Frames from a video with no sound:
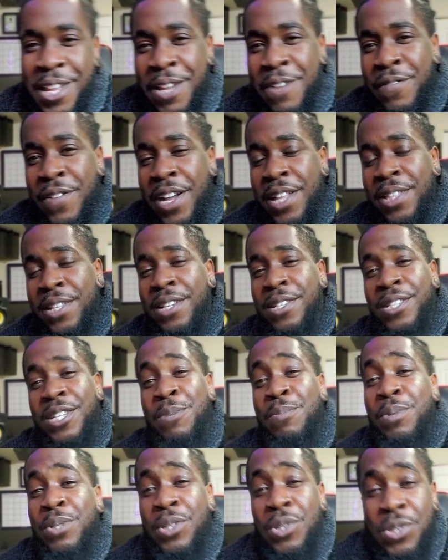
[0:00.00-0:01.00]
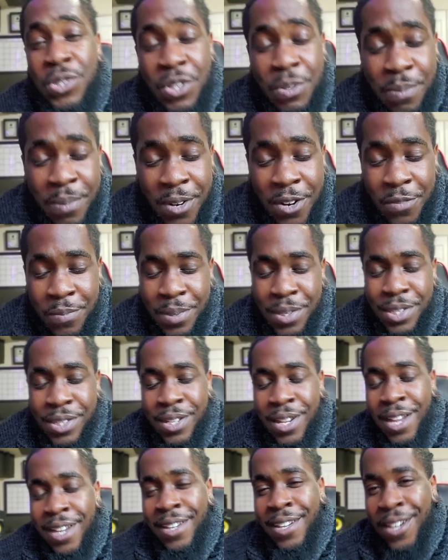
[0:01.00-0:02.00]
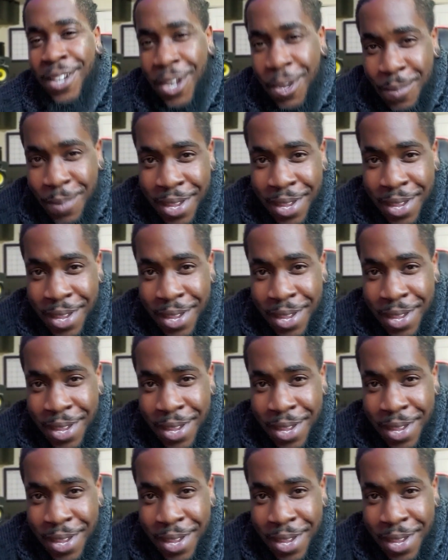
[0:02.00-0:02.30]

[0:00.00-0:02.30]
Violinist and producer of MarvillousBeats.com,